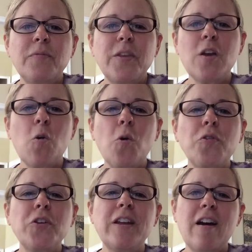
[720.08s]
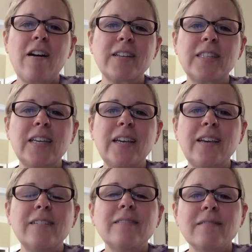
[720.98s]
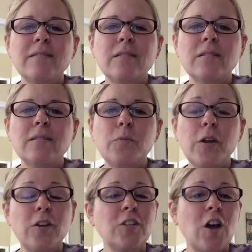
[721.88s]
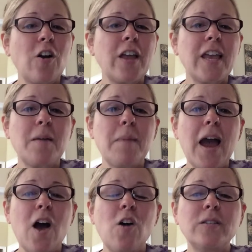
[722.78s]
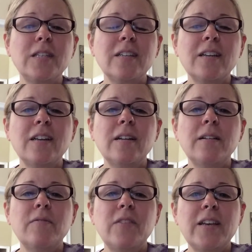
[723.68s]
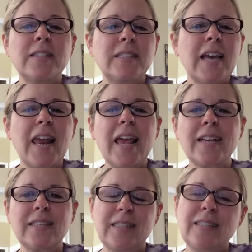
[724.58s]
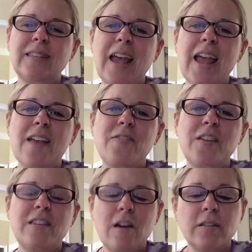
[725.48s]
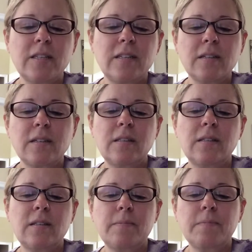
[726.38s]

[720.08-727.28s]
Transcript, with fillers: the orthodoxy. We are talking about the ascetics, and the Gnostics.